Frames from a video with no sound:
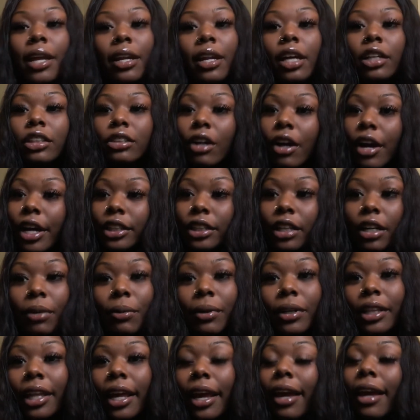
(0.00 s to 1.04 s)
not charge her
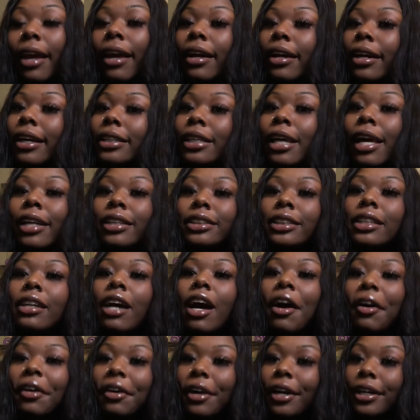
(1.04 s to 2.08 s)
with that, cause she
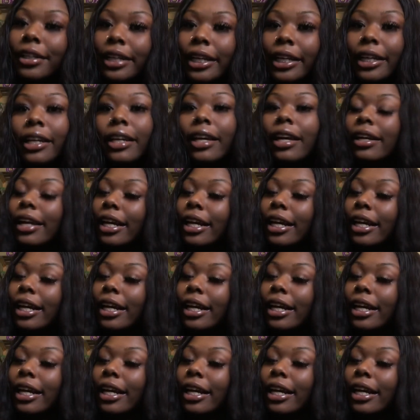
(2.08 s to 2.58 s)
called her a nigga.